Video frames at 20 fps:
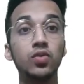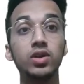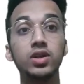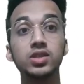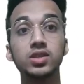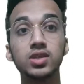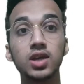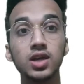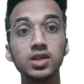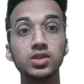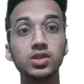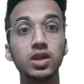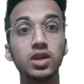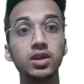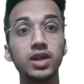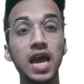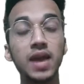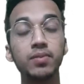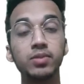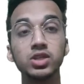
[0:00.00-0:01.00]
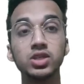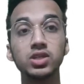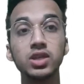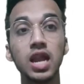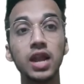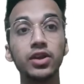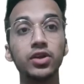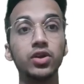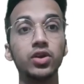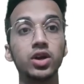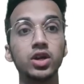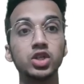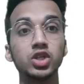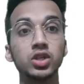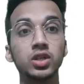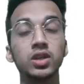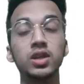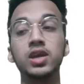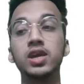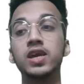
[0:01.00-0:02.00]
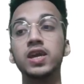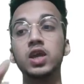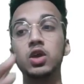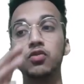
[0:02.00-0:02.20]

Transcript: we discussed dimensionality reduction.